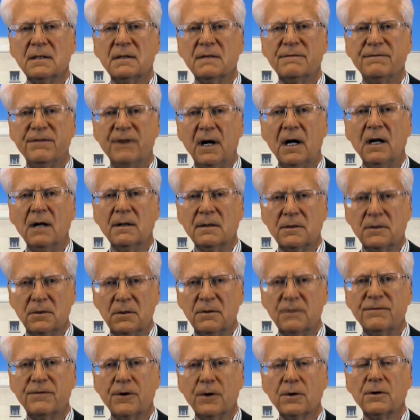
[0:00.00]
to, fall,
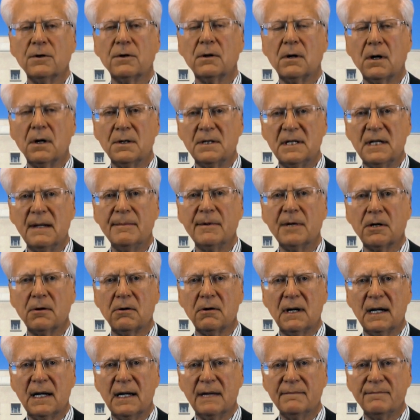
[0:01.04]
to further her
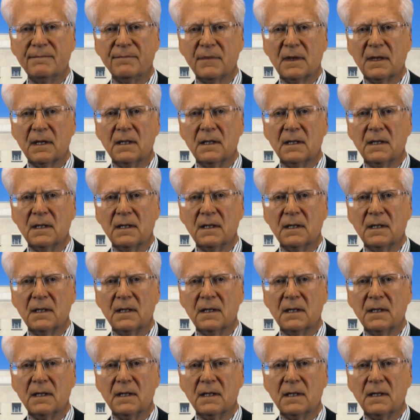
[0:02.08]
Democrat